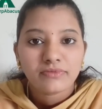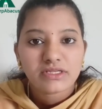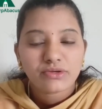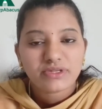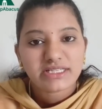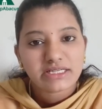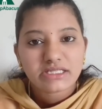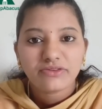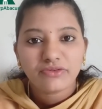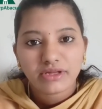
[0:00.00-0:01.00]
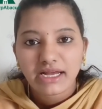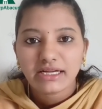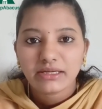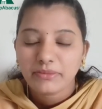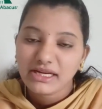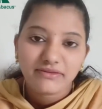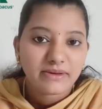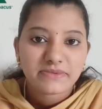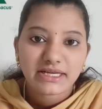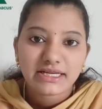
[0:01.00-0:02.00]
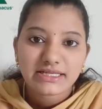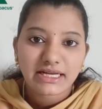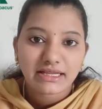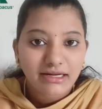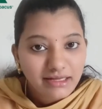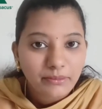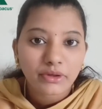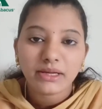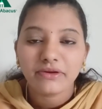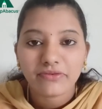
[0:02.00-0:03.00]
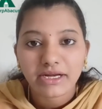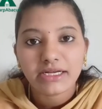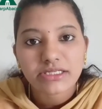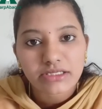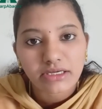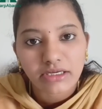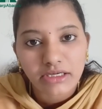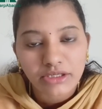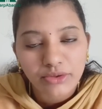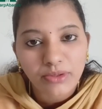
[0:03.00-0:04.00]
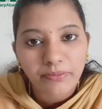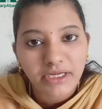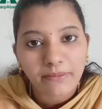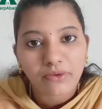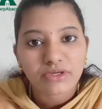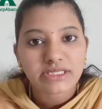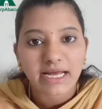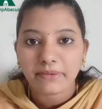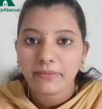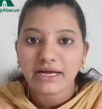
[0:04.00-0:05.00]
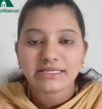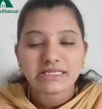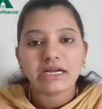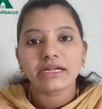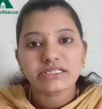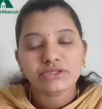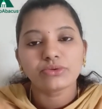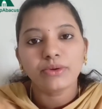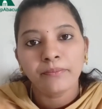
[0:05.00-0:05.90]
So I was searching for that in many websites. At that time only, my friend told me about SharpAbacus Learning School.